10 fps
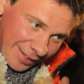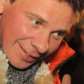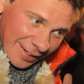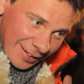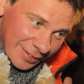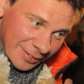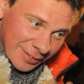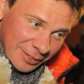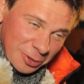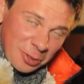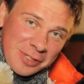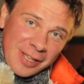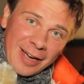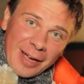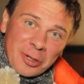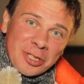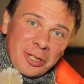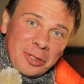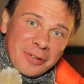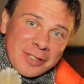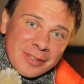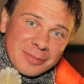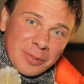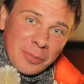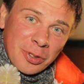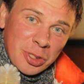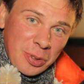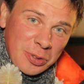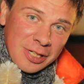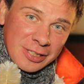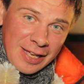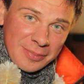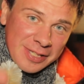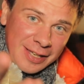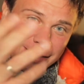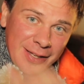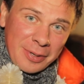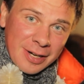Congratulated? My friends, good news. Sasha and I may be